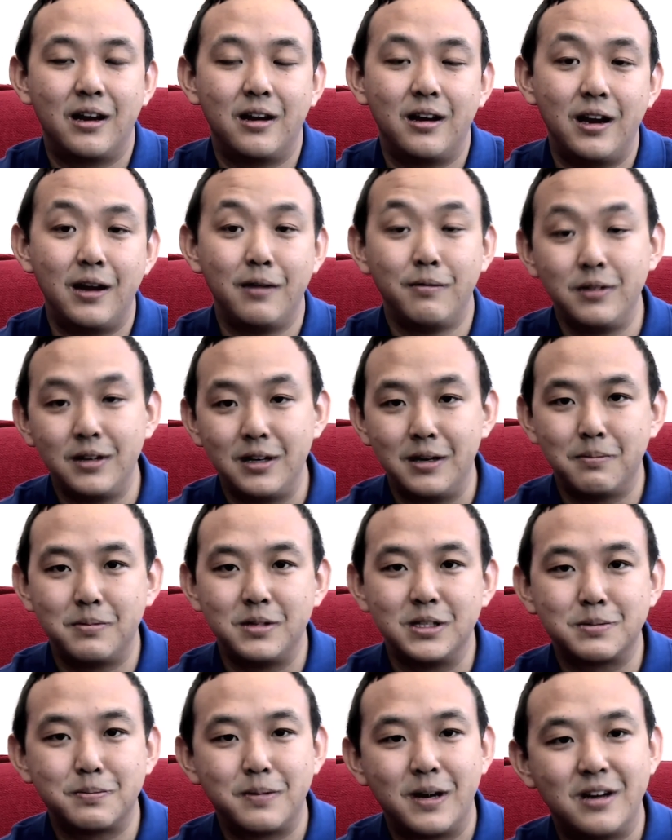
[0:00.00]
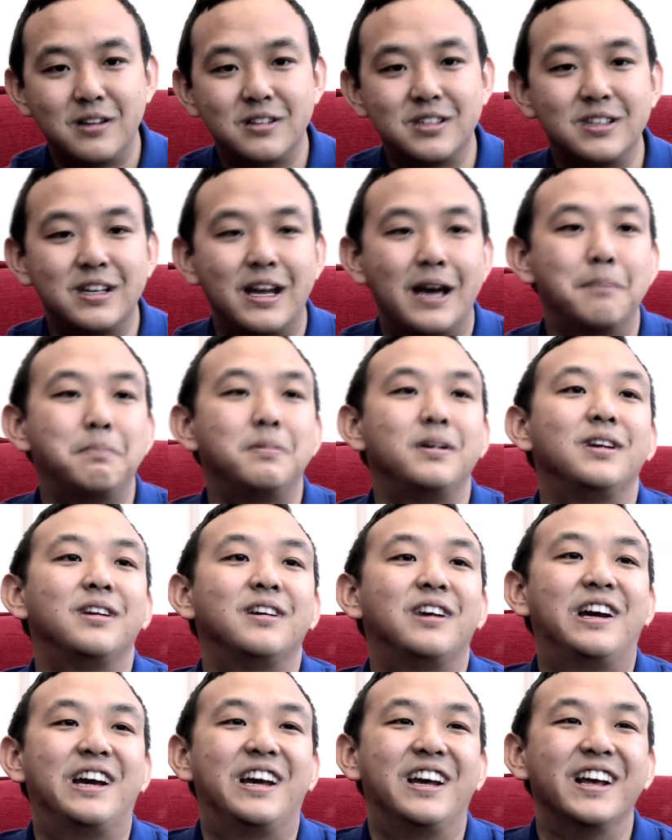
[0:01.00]
every Nepalese parents is happy
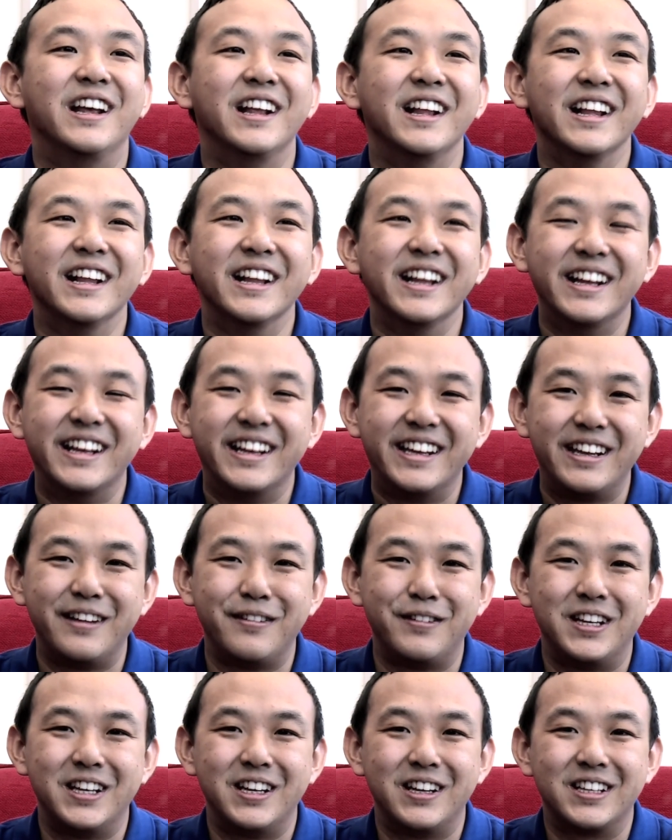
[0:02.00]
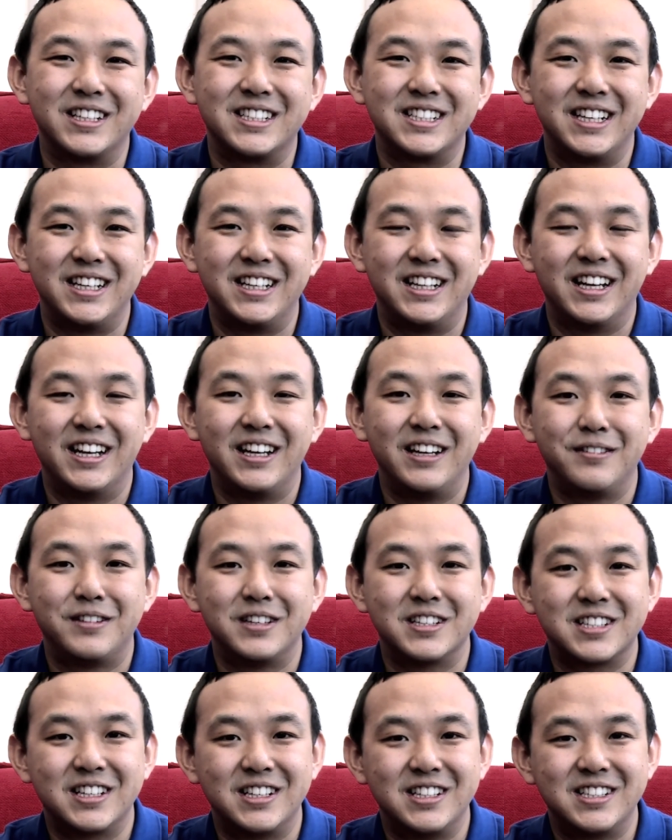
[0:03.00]
if they say that, if the
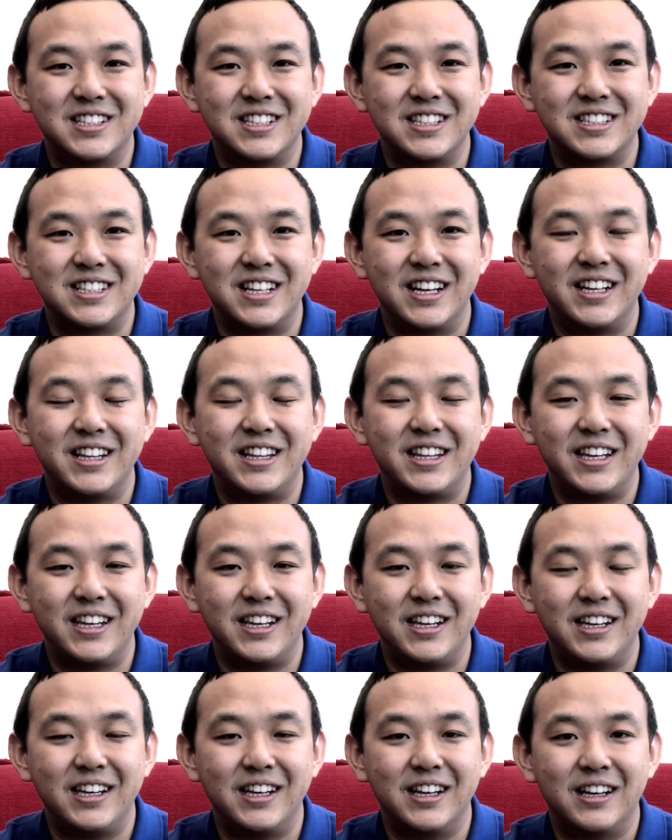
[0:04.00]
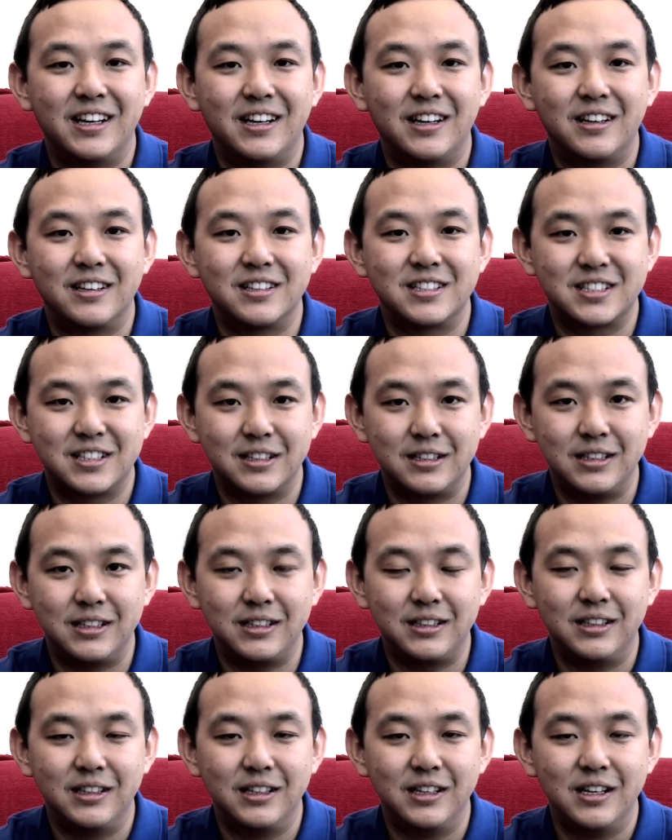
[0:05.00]
son says that they are
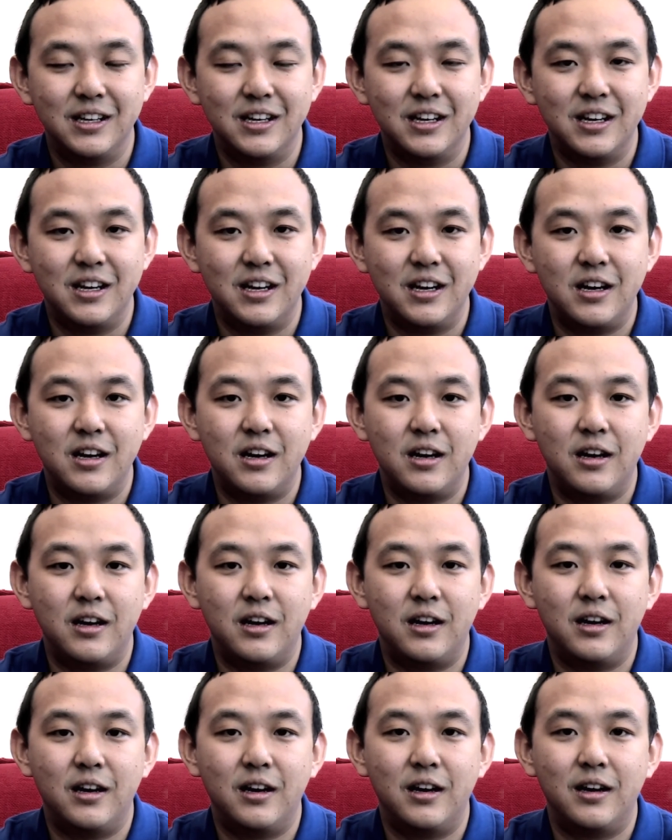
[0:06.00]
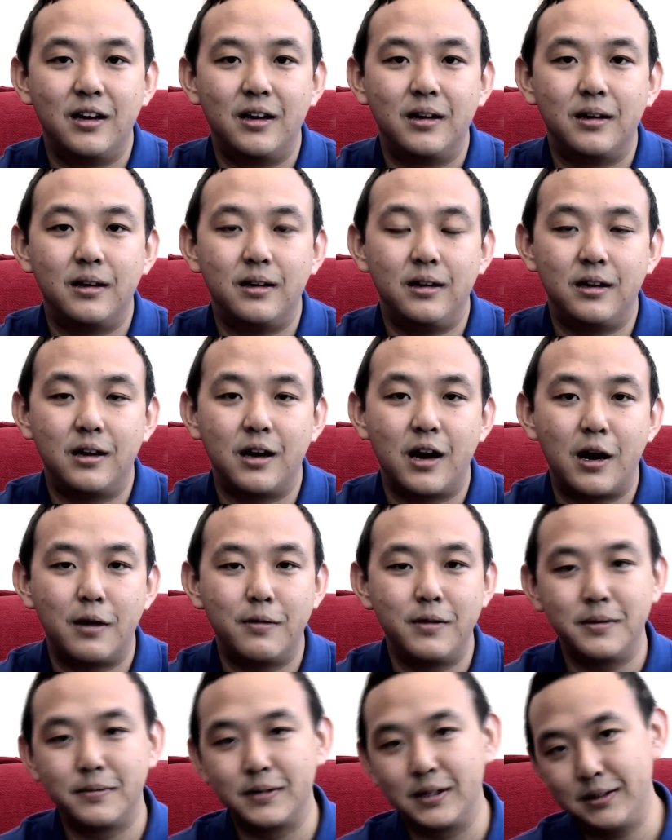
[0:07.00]
studying.
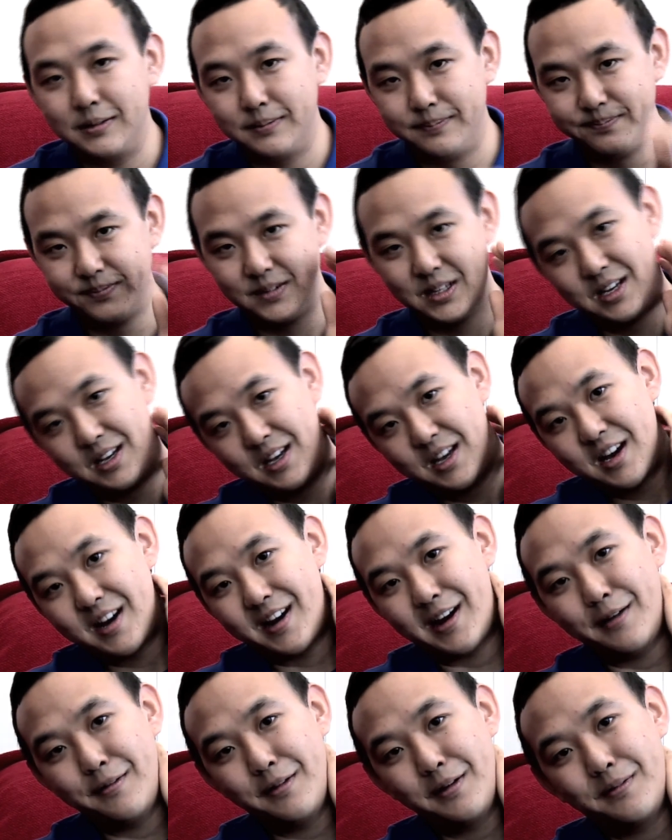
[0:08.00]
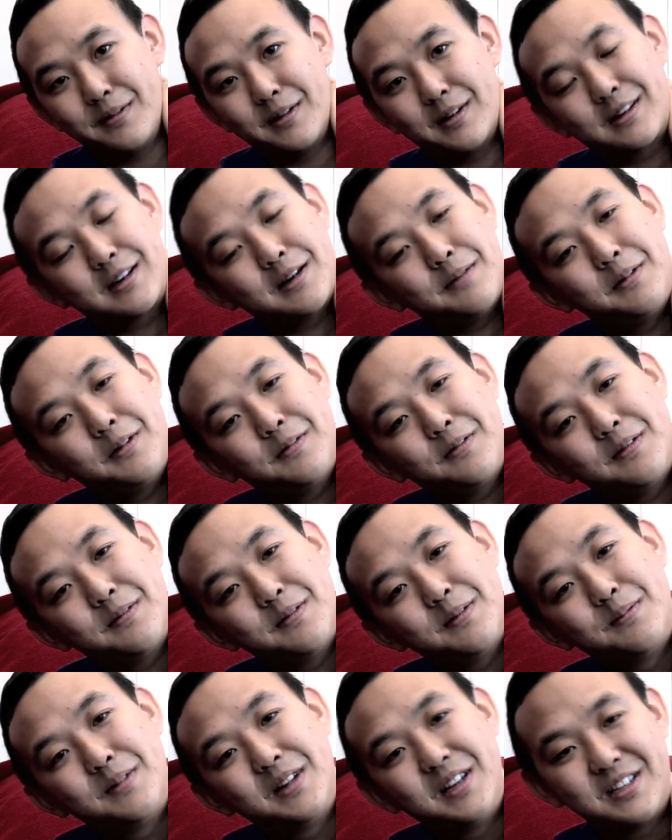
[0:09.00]
However, coming from
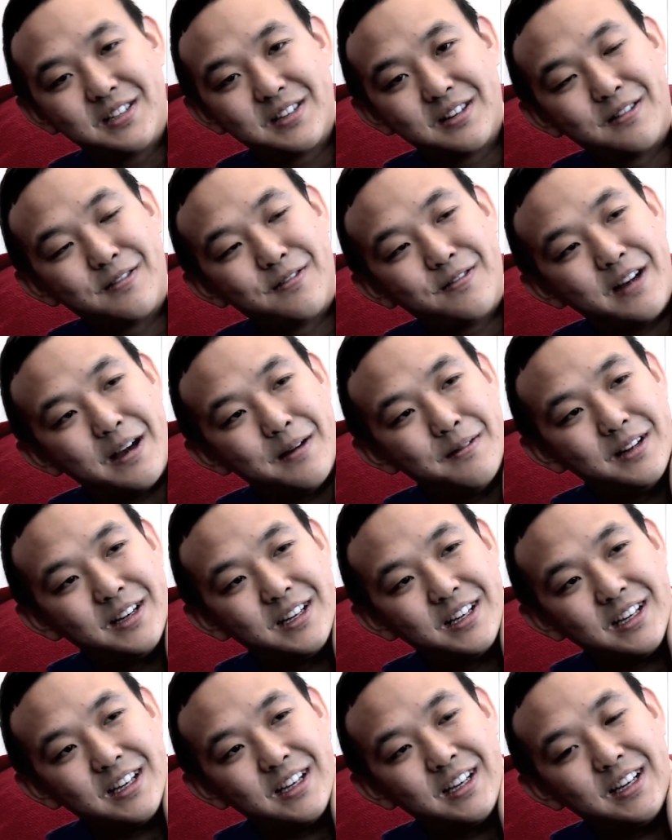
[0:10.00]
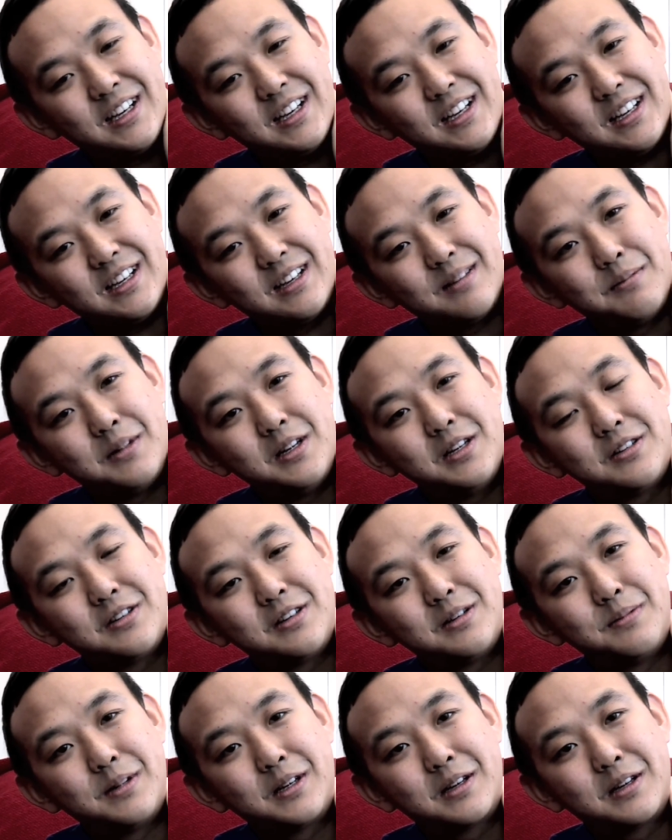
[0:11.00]
a military family, military